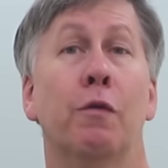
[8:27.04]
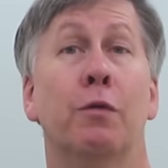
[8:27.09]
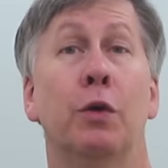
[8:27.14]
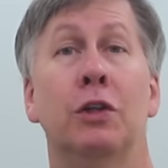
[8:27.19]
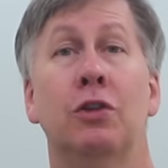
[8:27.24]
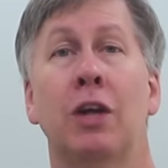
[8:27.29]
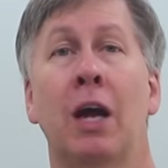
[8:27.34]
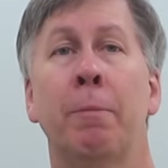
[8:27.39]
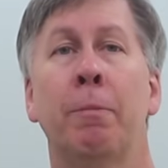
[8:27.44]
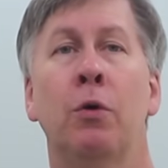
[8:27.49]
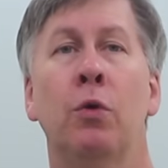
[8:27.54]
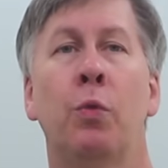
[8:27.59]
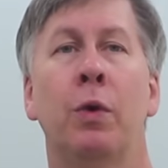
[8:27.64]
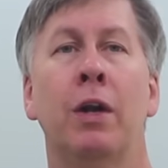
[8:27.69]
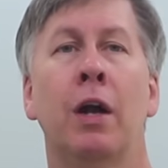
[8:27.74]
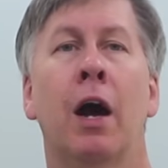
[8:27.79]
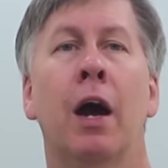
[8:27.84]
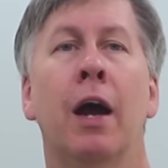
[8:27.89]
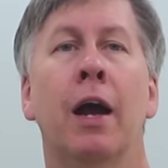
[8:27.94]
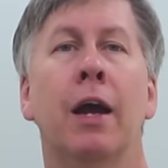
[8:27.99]
For example,
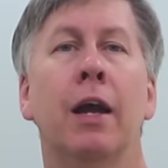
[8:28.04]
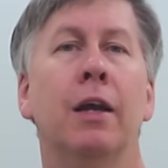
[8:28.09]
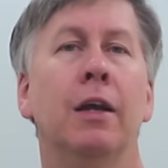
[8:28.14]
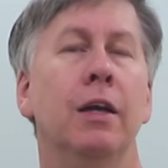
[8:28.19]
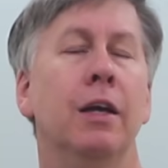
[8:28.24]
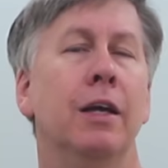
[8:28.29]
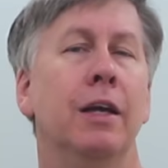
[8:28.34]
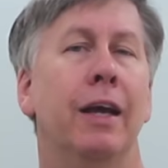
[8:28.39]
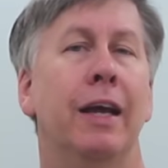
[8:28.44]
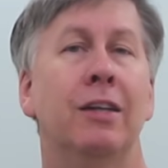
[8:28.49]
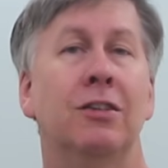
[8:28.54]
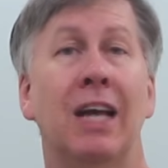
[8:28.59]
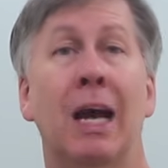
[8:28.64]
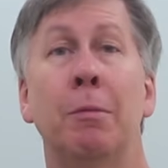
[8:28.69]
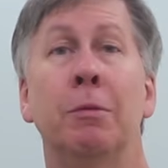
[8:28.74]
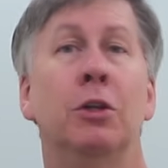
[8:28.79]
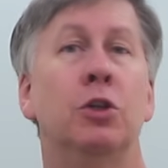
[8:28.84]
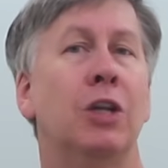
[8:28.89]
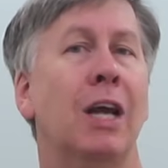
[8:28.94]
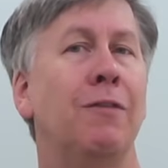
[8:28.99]
when I
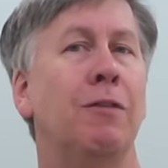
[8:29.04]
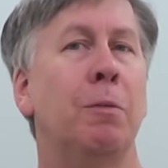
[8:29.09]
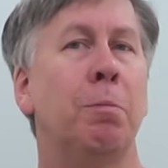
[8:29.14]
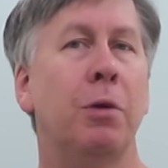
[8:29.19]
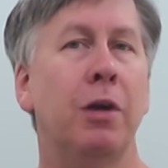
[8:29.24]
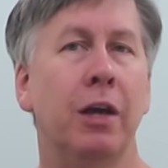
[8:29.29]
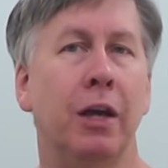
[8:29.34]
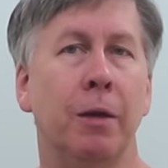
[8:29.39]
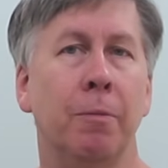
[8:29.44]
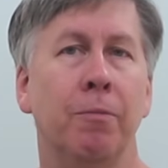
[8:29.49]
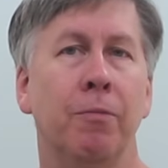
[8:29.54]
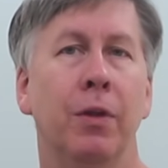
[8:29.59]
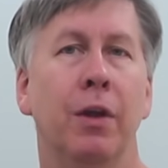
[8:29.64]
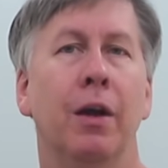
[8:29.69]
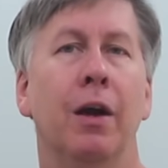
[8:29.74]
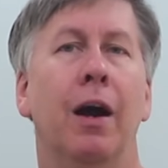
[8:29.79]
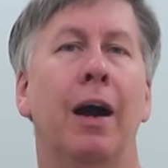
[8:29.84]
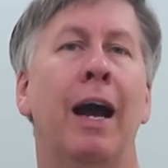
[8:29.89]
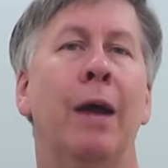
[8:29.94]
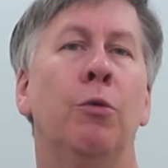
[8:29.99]
examine the JVP,
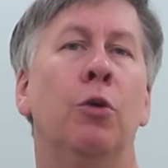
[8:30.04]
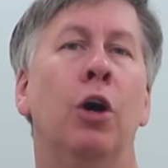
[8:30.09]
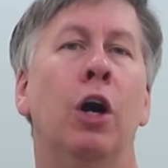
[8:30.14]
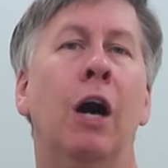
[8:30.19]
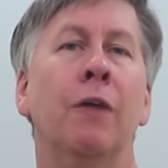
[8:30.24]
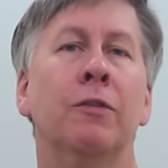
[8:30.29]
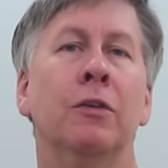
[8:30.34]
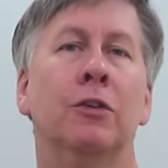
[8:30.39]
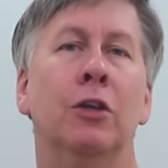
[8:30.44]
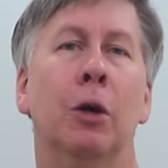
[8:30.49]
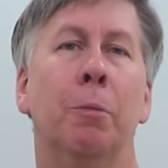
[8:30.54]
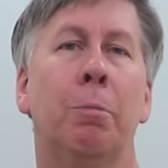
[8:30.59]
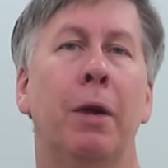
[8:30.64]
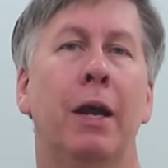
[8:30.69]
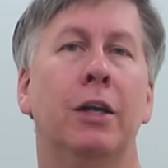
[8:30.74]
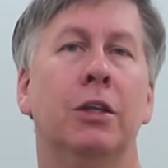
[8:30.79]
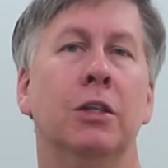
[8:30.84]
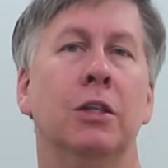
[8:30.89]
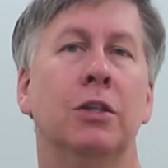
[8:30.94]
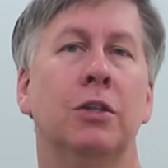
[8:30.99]
I will often tell
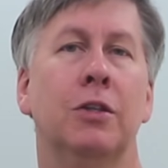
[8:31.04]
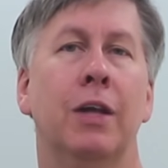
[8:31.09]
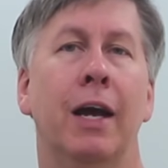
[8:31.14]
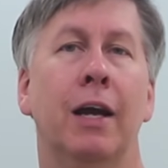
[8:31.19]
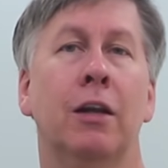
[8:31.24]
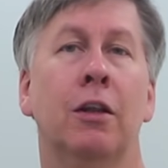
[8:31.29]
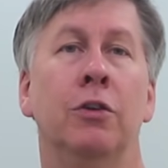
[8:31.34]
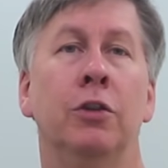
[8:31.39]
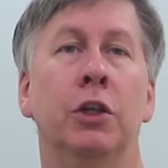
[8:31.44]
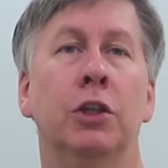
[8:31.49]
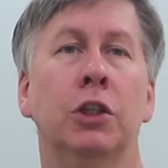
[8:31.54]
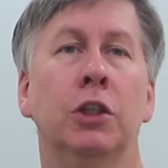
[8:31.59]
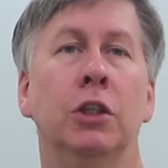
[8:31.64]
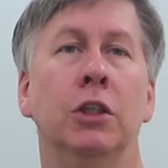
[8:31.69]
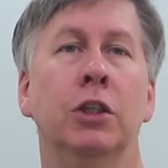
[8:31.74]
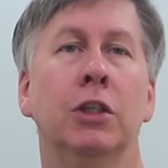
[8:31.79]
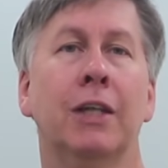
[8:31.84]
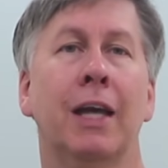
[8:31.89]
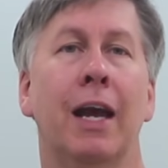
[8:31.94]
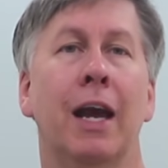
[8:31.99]
patients that
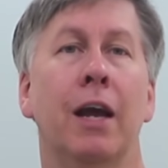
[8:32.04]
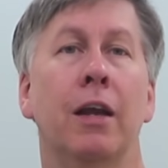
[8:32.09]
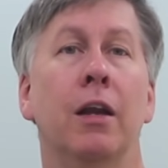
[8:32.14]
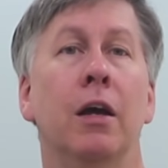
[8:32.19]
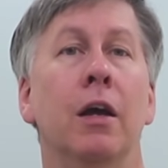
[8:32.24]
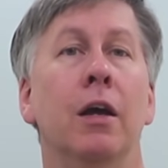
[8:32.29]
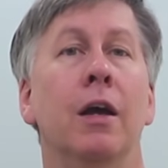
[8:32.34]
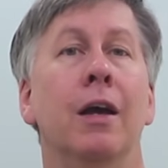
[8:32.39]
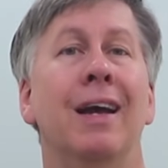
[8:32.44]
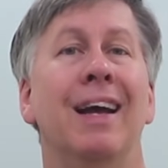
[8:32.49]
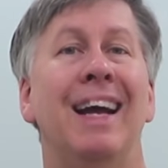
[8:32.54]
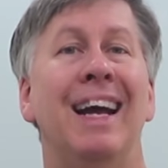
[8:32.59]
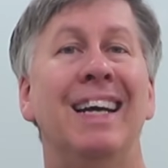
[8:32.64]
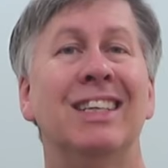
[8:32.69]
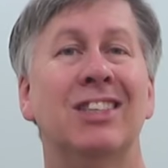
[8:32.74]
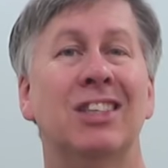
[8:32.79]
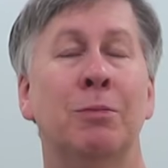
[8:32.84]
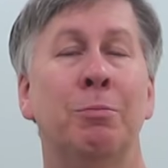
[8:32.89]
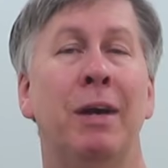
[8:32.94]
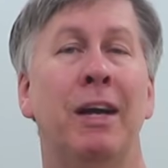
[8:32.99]
clinicians can
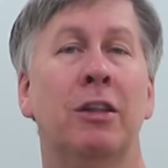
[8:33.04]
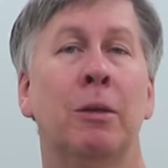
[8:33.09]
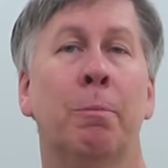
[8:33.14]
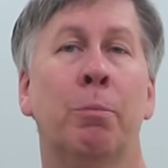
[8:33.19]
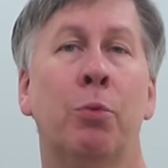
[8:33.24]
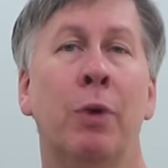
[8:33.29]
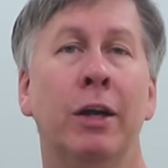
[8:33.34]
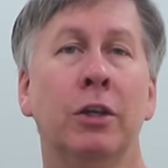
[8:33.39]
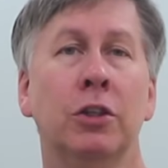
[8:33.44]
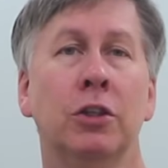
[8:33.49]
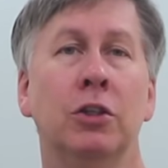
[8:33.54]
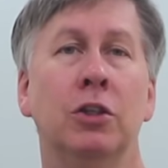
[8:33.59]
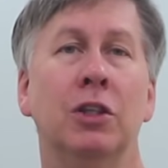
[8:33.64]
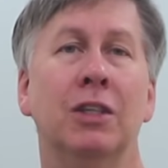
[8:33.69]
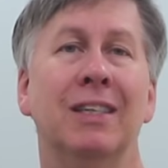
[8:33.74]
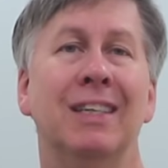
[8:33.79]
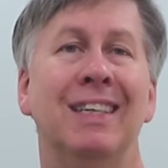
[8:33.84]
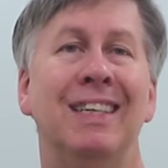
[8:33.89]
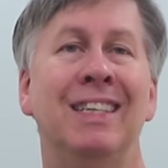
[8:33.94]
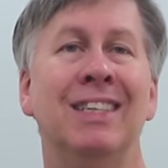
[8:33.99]
estimate the
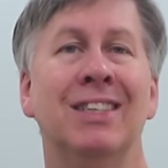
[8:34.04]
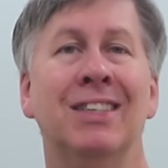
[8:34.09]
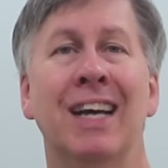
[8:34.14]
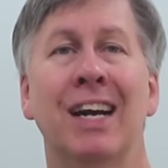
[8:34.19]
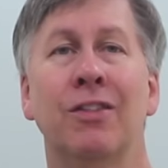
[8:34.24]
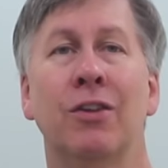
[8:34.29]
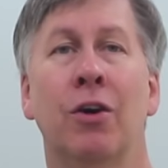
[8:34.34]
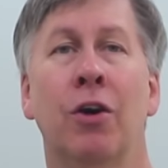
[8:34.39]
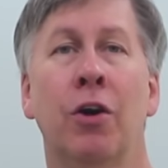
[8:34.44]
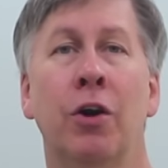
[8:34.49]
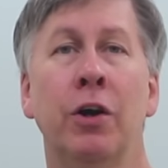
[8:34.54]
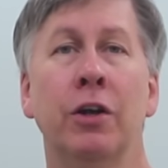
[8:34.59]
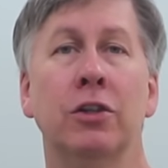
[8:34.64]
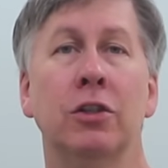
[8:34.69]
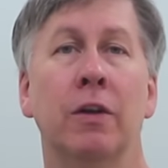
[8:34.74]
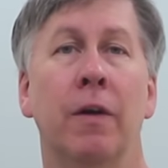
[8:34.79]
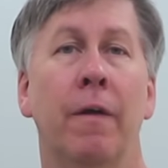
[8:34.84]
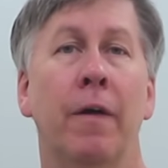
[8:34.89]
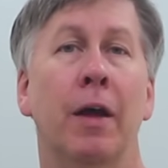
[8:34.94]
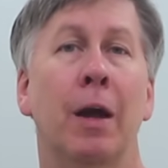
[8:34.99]
pressures inside the
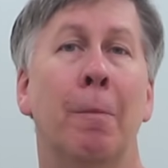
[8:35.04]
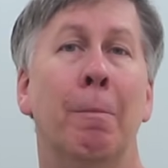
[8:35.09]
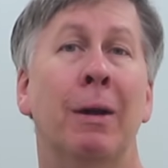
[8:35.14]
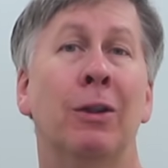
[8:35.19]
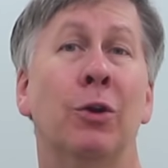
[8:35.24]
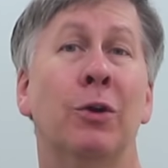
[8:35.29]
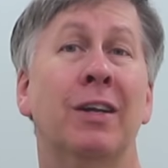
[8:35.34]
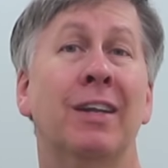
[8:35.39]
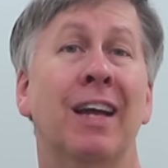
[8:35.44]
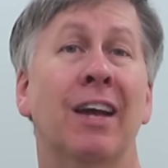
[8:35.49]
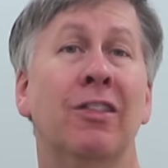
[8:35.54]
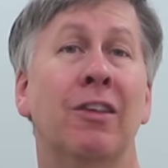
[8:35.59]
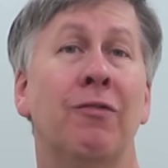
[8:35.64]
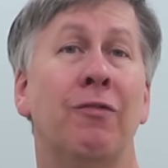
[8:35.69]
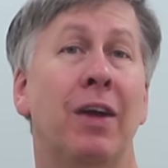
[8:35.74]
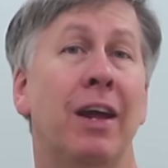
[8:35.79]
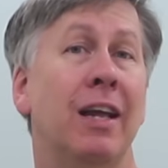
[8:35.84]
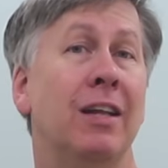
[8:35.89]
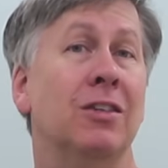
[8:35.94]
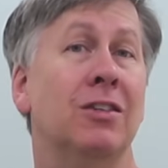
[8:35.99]
heart by looking at the
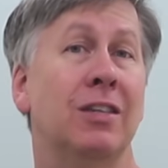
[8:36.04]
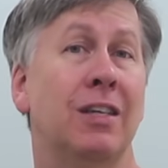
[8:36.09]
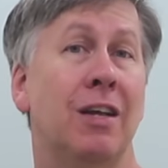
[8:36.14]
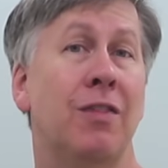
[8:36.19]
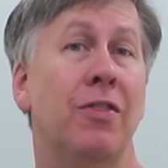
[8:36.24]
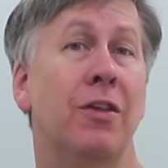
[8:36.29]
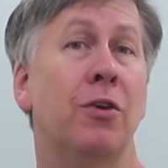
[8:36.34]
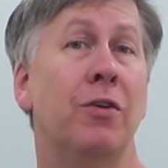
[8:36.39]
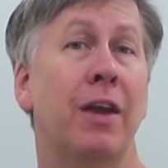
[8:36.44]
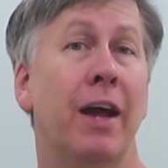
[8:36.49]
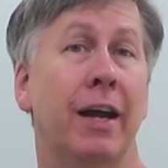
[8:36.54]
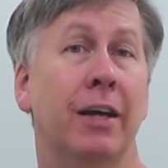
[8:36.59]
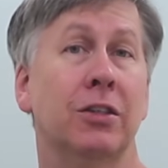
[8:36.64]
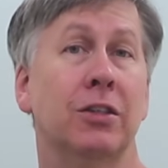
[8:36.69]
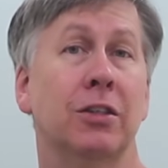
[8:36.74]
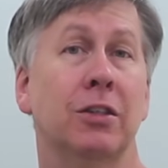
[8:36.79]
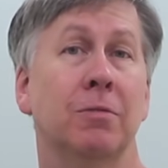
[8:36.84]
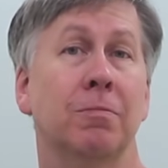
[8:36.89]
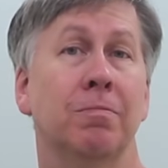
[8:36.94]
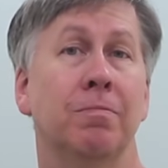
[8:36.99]
veins in their
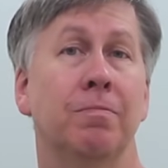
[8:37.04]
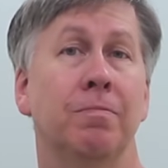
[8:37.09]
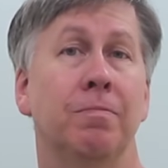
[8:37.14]
necks.